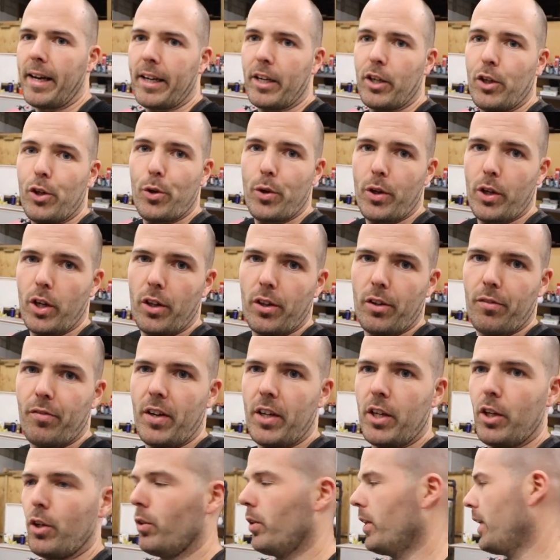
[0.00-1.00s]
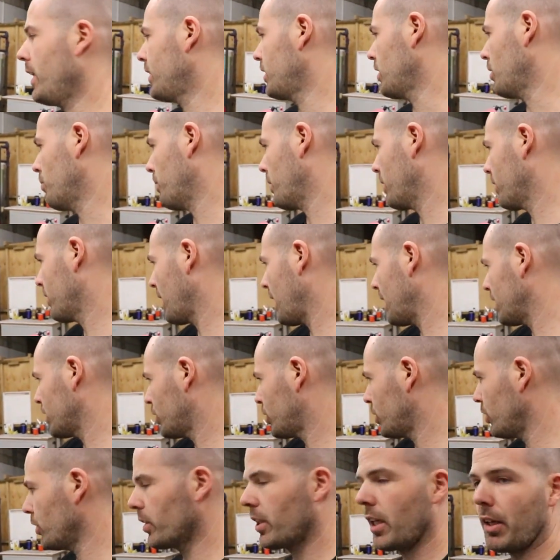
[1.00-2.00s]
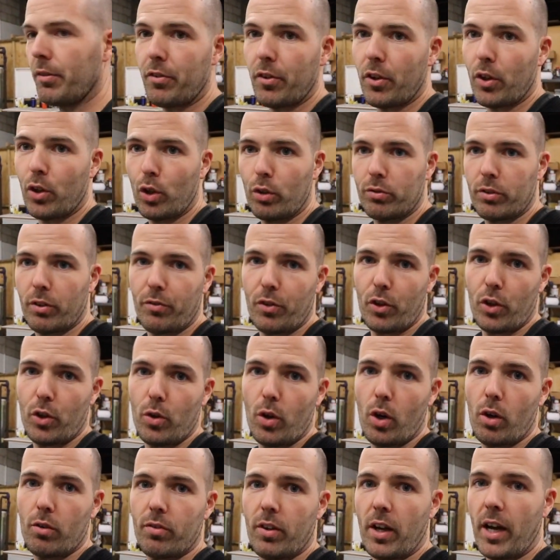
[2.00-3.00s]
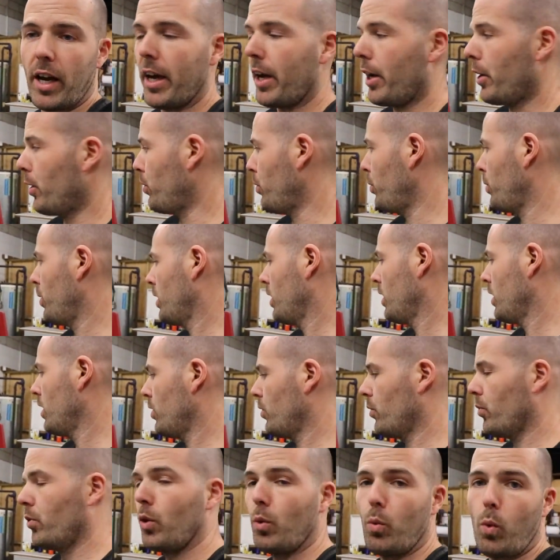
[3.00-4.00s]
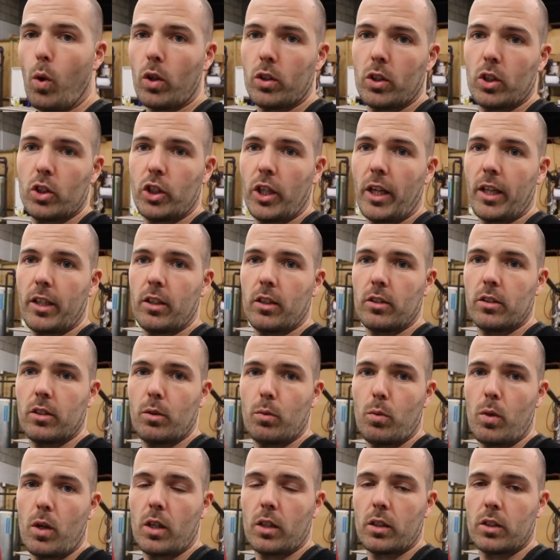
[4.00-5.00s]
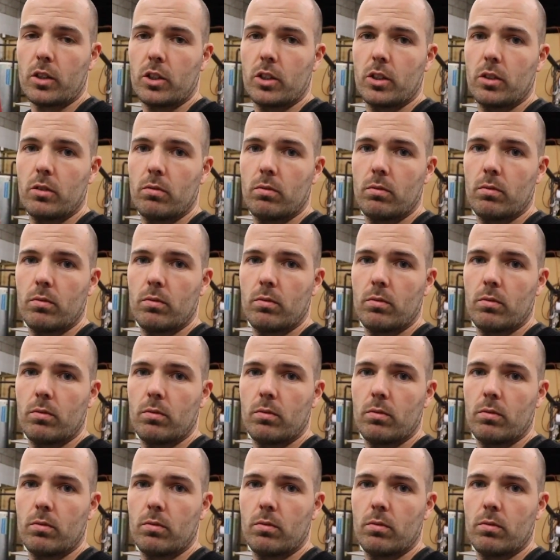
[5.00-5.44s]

I can do another video later, but that should give you an overview of how the water jet cutter works.